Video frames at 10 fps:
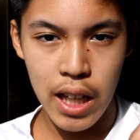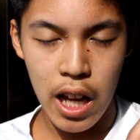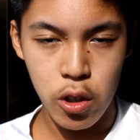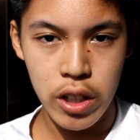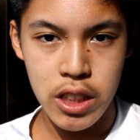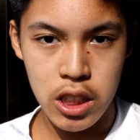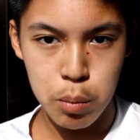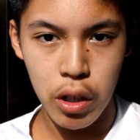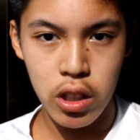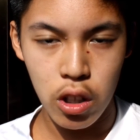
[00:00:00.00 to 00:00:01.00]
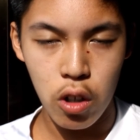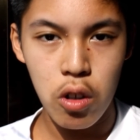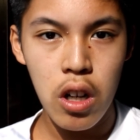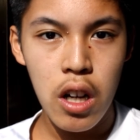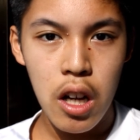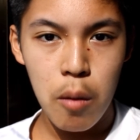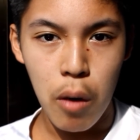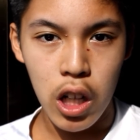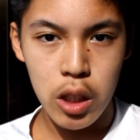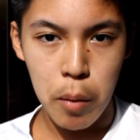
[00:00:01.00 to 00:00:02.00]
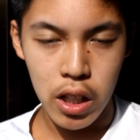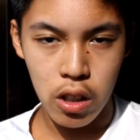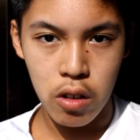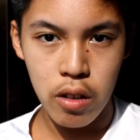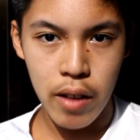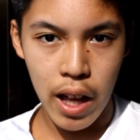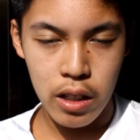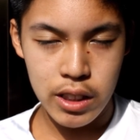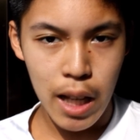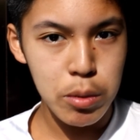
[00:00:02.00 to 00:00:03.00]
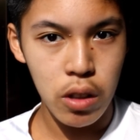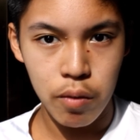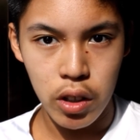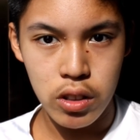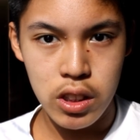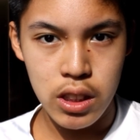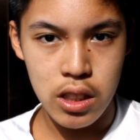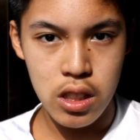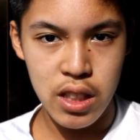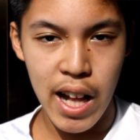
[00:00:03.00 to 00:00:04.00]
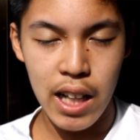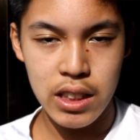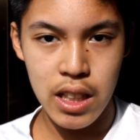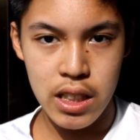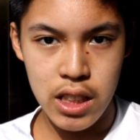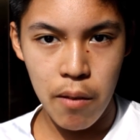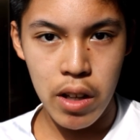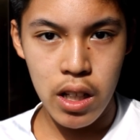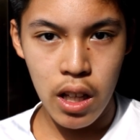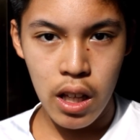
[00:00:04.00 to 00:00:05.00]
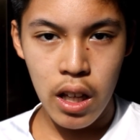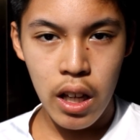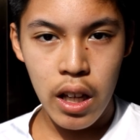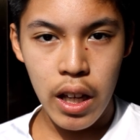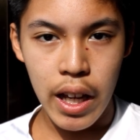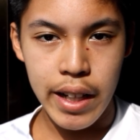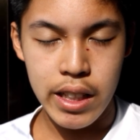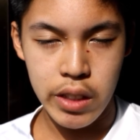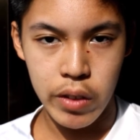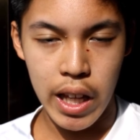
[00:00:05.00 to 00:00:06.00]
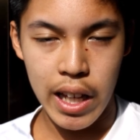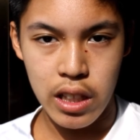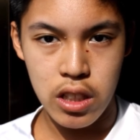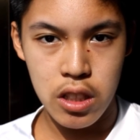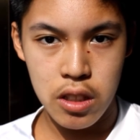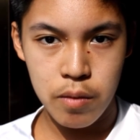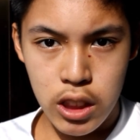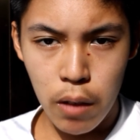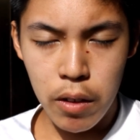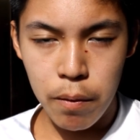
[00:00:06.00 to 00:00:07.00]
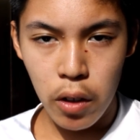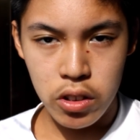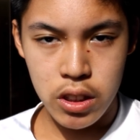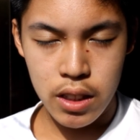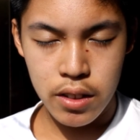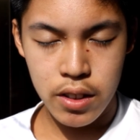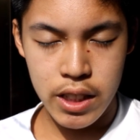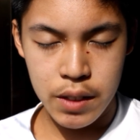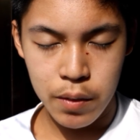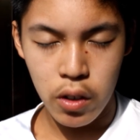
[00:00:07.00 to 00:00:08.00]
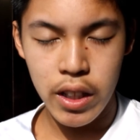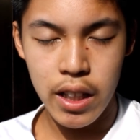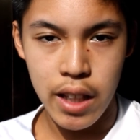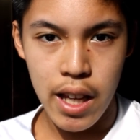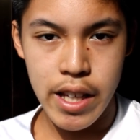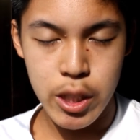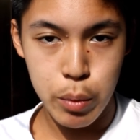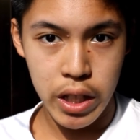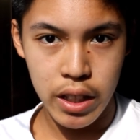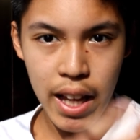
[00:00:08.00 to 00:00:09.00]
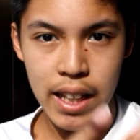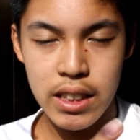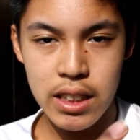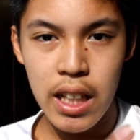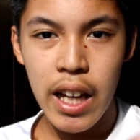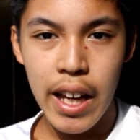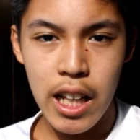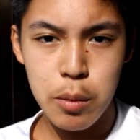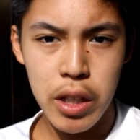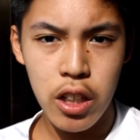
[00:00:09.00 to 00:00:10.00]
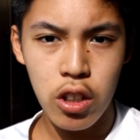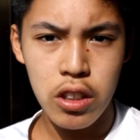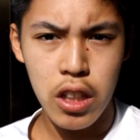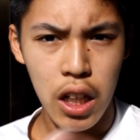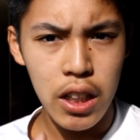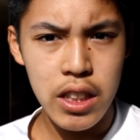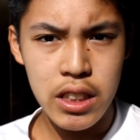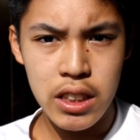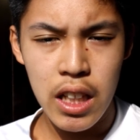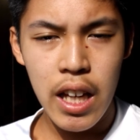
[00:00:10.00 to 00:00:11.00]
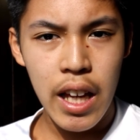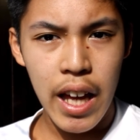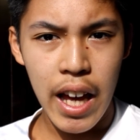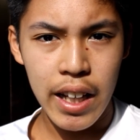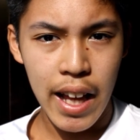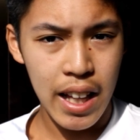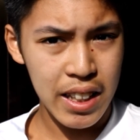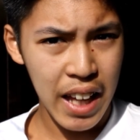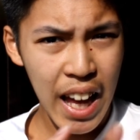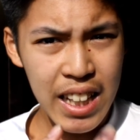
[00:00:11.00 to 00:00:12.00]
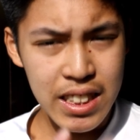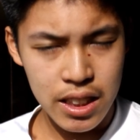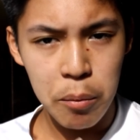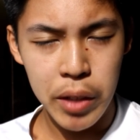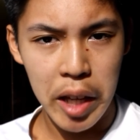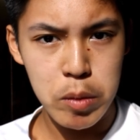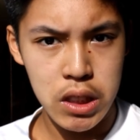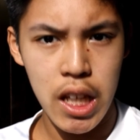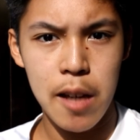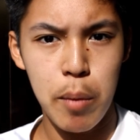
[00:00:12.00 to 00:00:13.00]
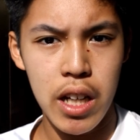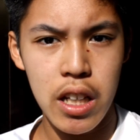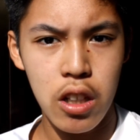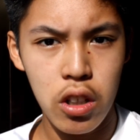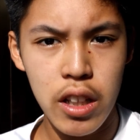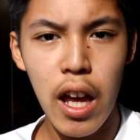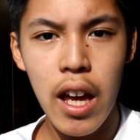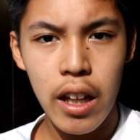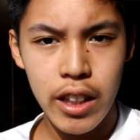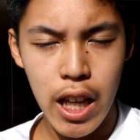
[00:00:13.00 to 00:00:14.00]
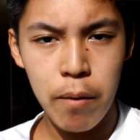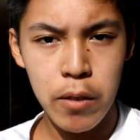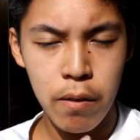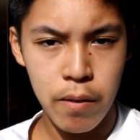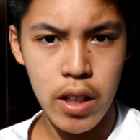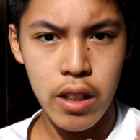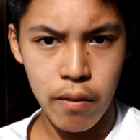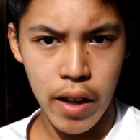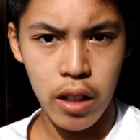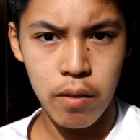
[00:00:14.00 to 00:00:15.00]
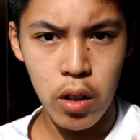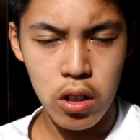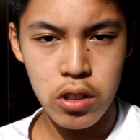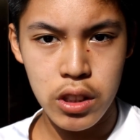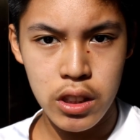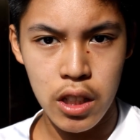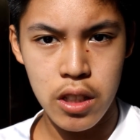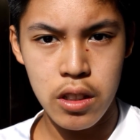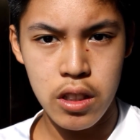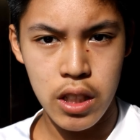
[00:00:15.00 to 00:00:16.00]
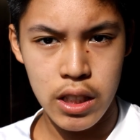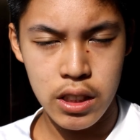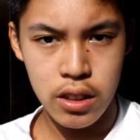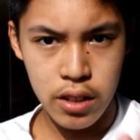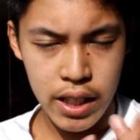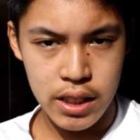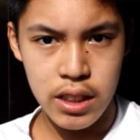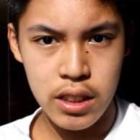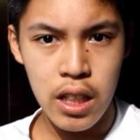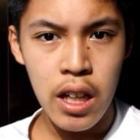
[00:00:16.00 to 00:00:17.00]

Android 6.0 Marshmallow Samsung phones, such as the Galaxy S7 and S7 Edge. Some of the photos that this phone can take is pretty nice. It has pretty good colors and can sometimes take pretty good depth of field effect photos, such as this.